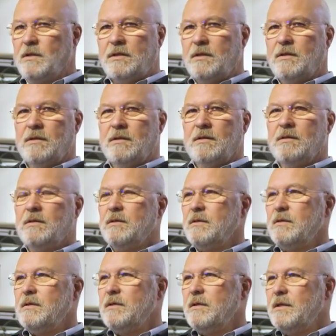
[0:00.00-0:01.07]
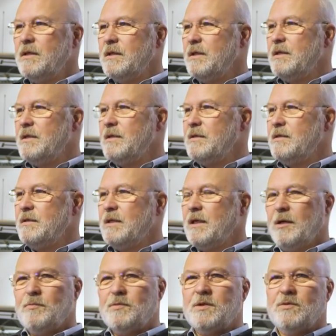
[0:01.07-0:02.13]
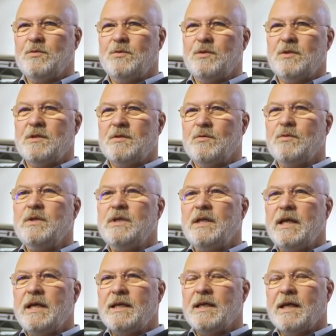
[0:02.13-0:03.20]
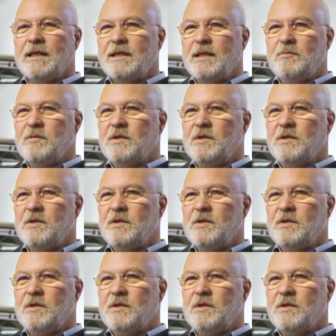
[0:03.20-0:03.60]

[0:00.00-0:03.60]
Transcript: which just seemed crazy. I had pursued this goal